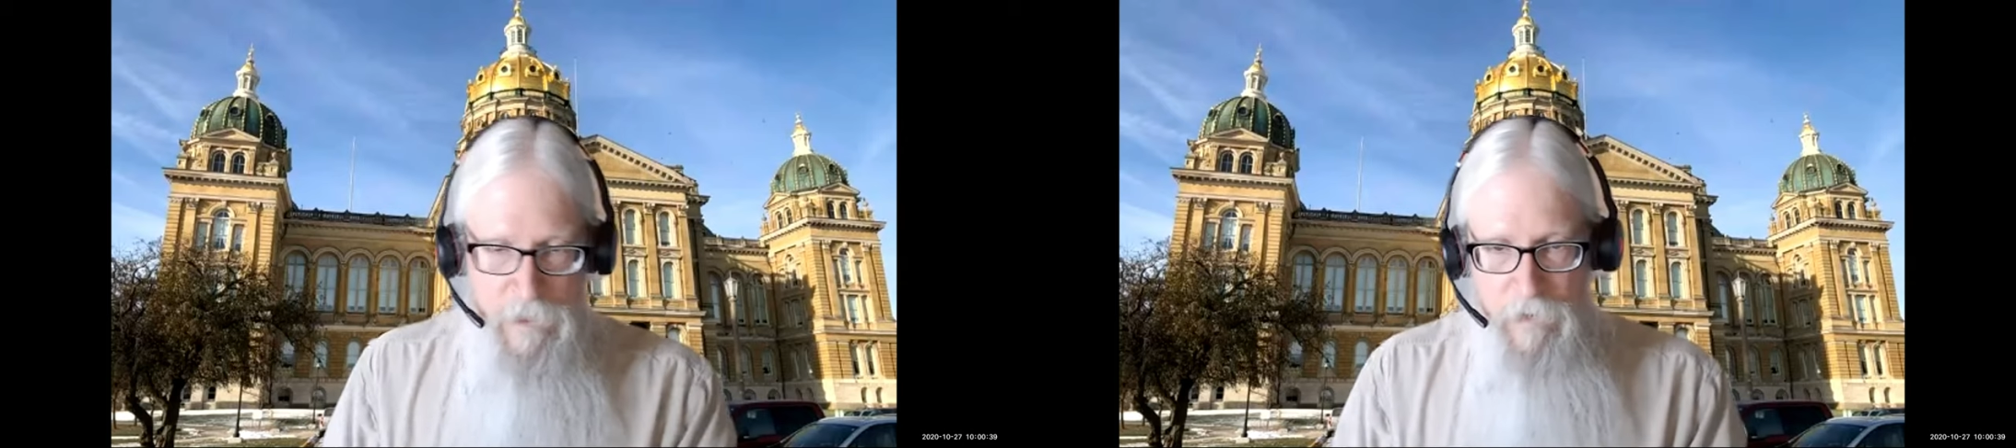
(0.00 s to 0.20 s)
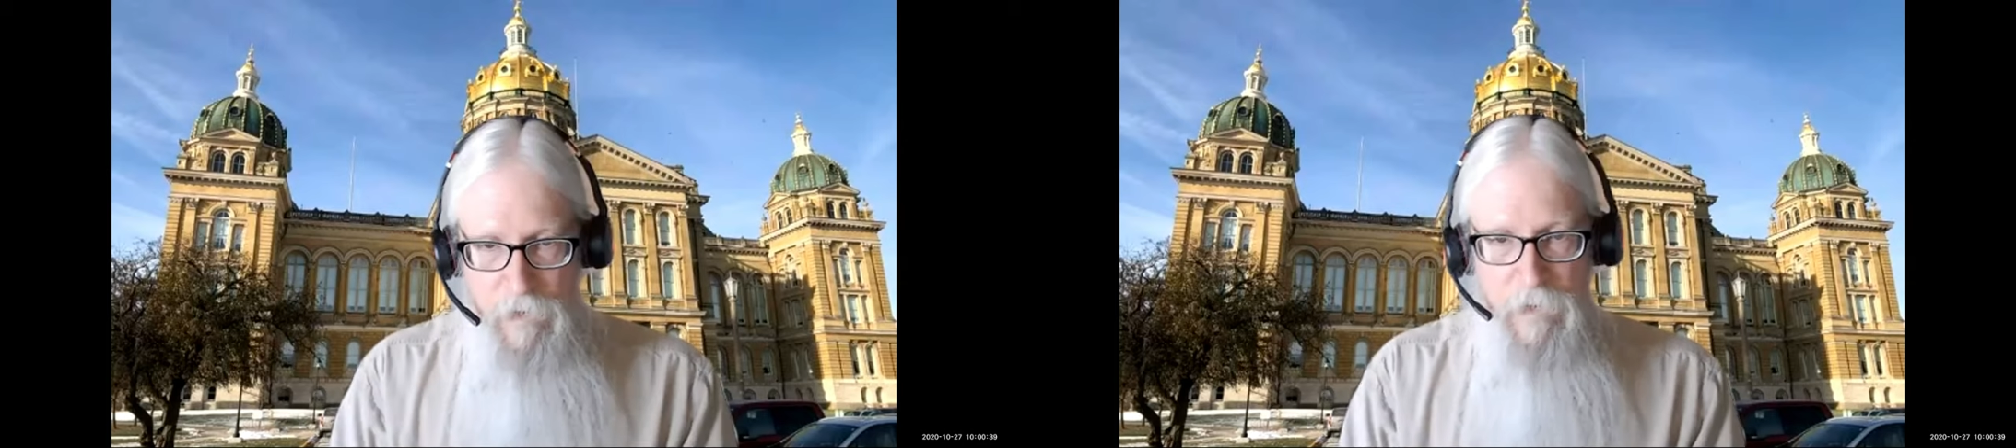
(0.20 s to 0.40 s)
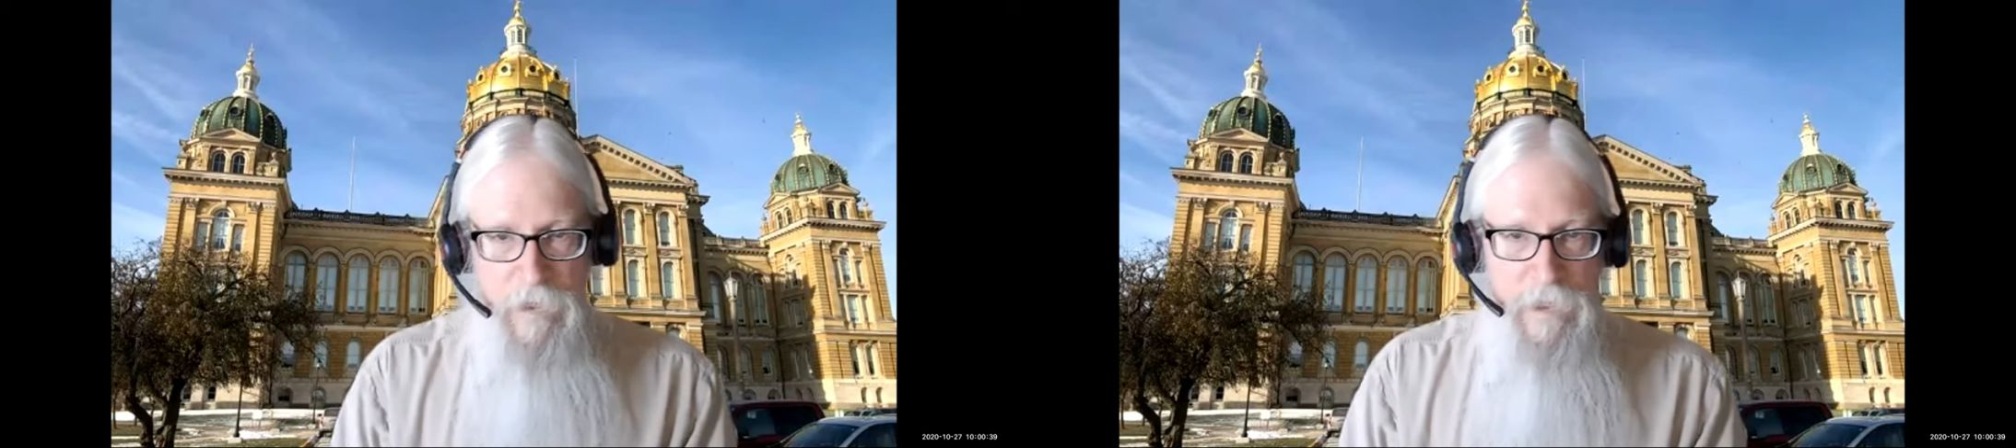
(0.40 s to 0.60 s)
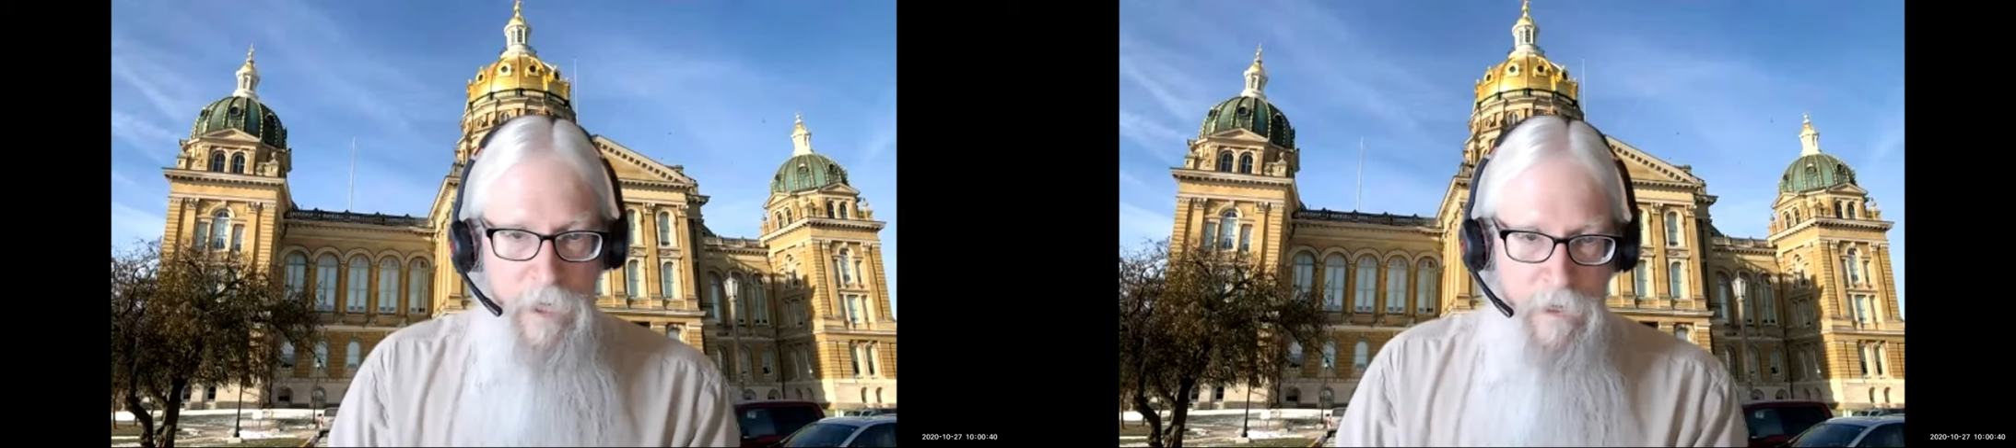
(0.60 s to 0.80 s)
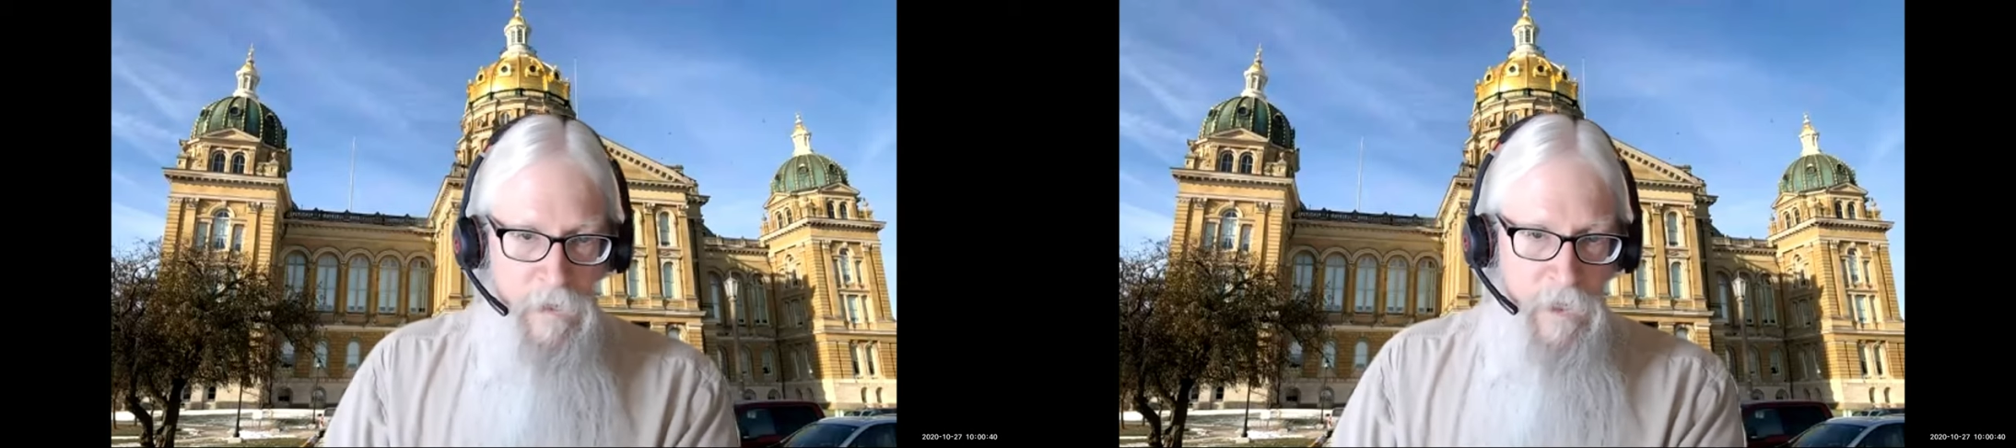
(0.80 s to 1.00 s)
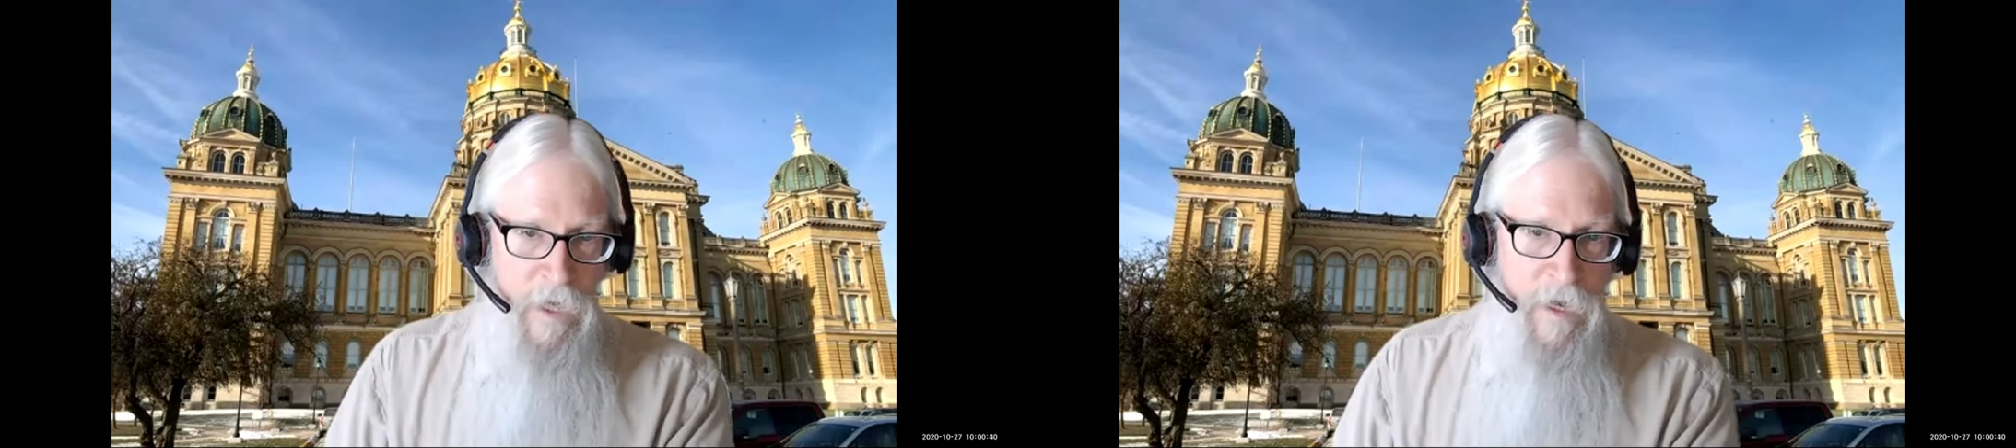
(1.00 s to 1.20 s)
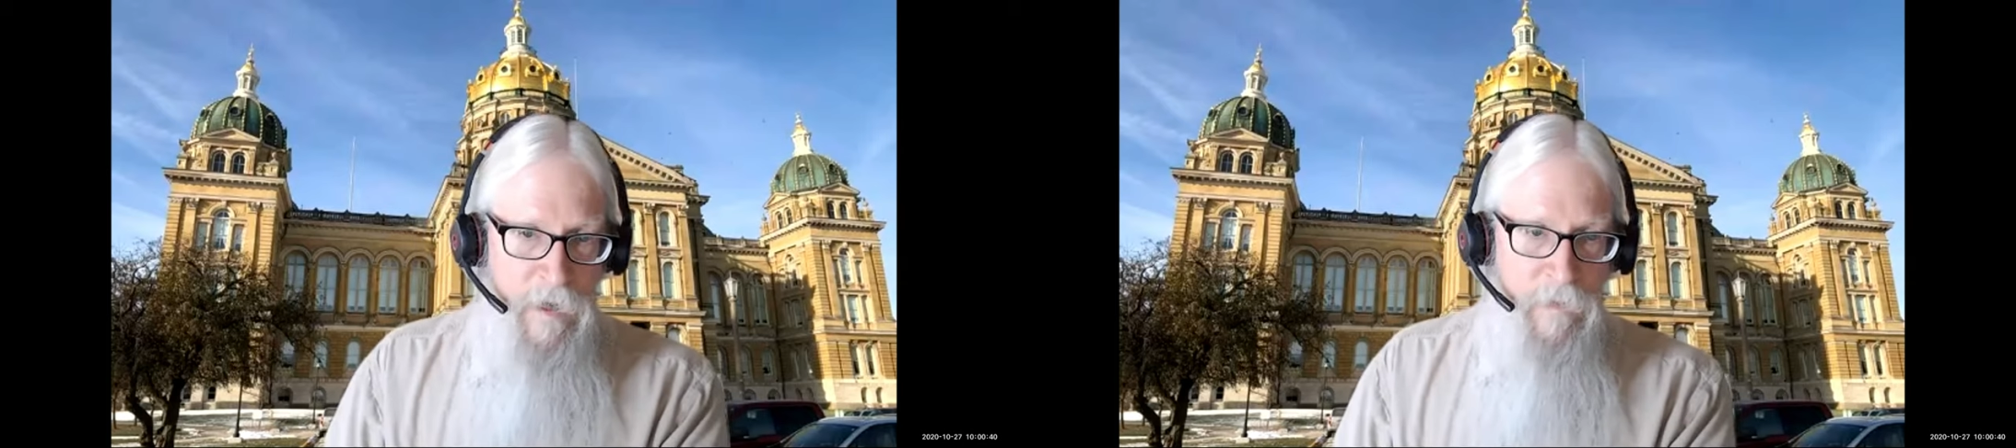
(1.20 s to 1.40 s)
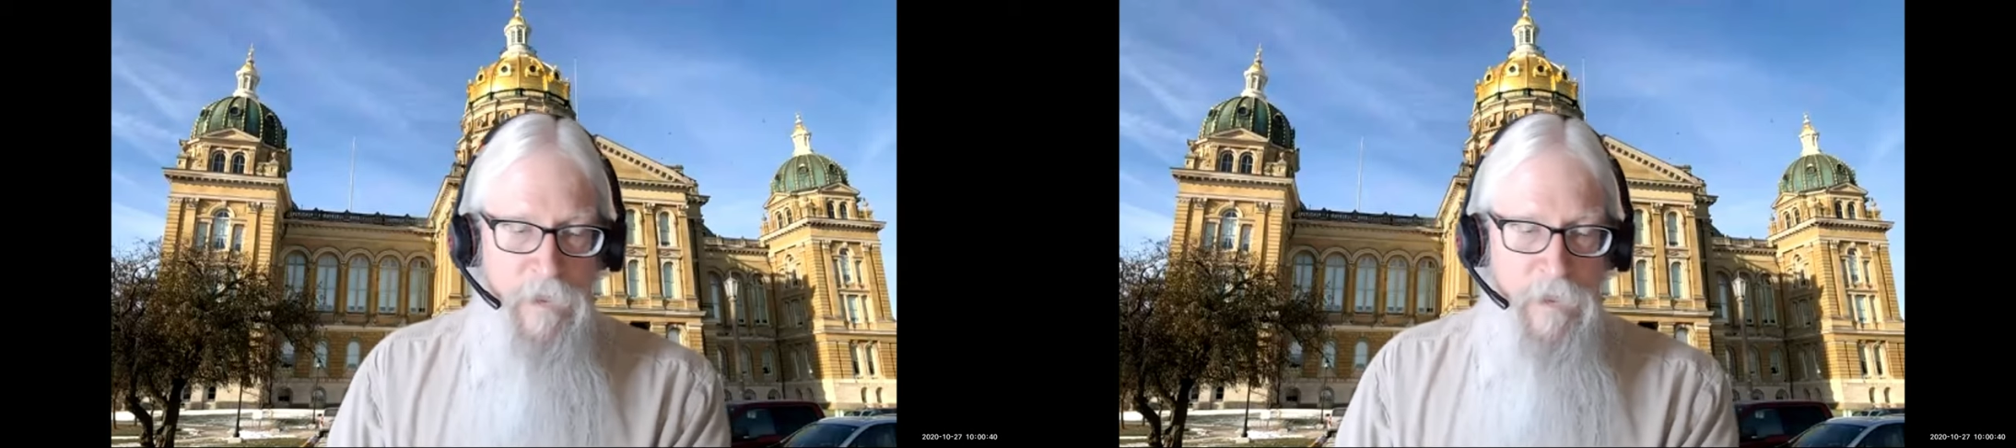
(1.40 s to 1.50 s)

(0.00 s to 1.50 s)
the whole entire time.